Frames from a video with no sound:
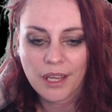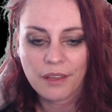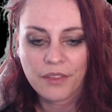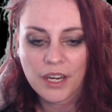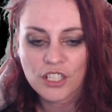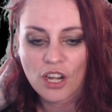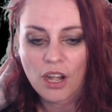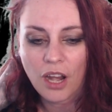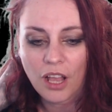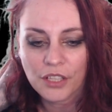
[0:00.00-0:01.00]
as there's a
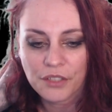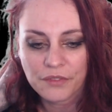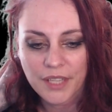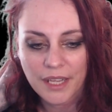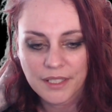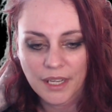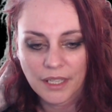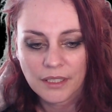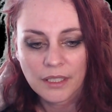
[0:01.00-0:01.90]
lot of data